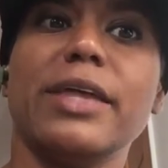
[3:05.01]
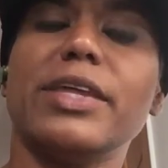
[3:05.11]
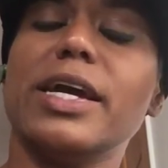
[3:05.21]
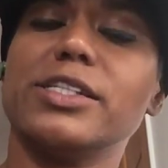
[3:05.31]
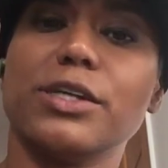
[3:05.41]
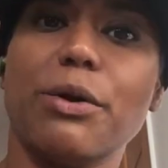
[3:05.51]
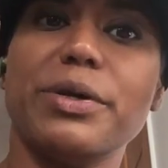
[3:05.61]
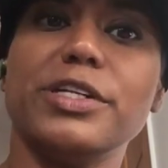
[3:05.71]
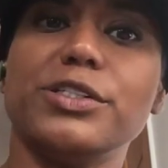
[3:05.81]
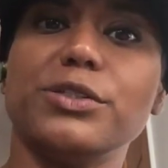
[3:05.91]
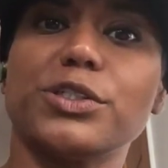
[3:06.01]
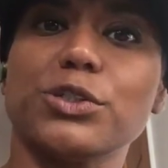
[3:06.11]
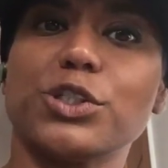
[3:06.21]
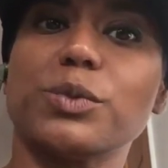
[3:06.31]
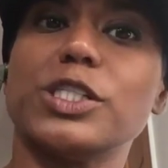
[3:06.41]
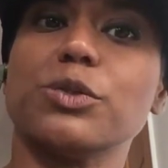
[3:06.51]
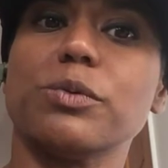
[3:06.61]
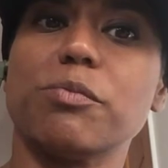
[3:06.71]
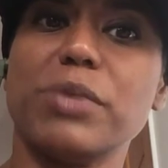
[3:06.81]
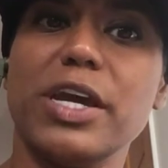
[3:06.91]
And they had to go in and do surgery
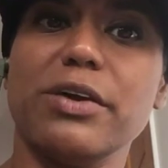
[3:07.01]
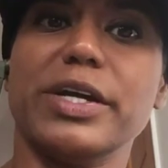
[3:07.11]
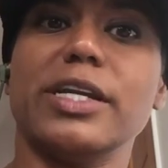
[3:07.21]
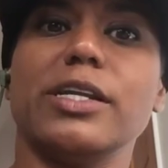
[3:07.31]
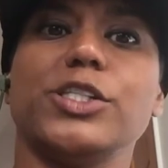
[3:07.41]
to repair it.